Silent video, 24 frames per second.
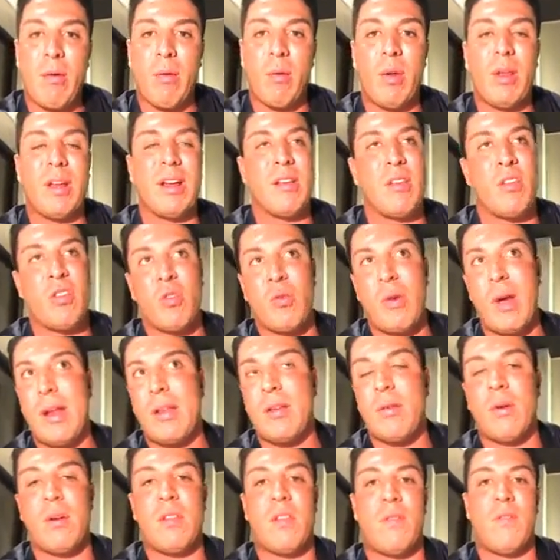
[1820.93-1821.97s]
We're looking
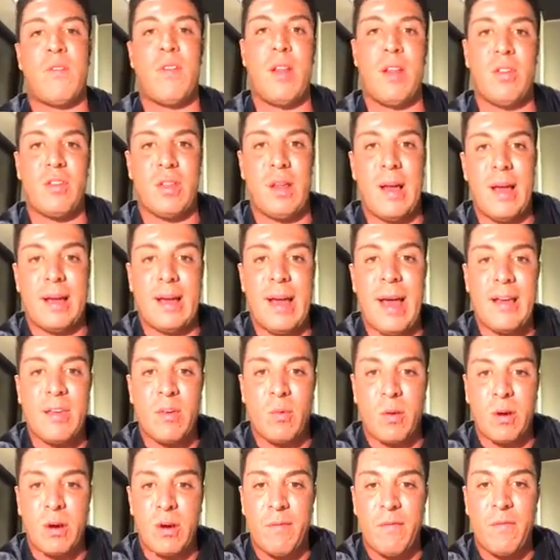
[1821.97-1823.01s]
straight towards the finish line, guys.
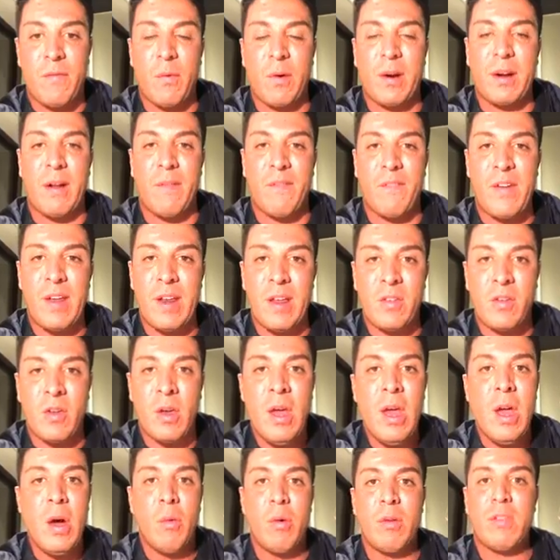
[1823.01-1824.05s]
We're going to, we're going to finish
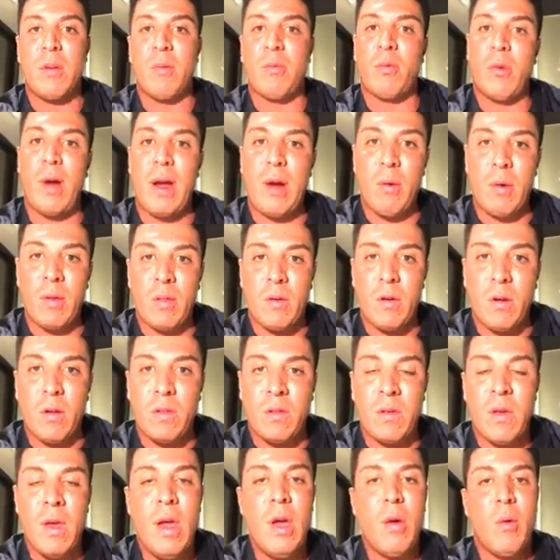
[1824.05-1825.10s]
with some great
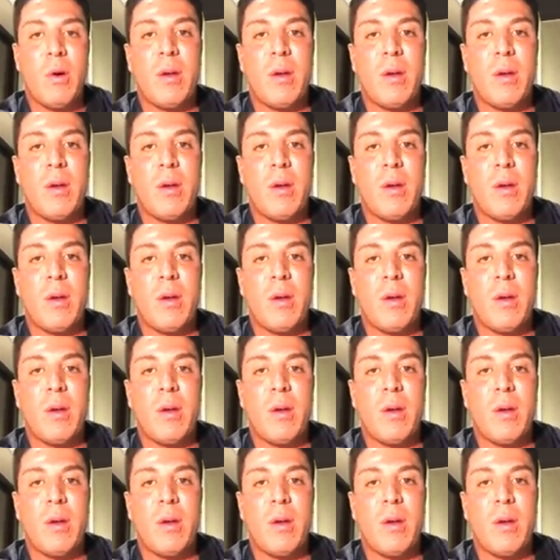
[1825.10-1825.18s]
results.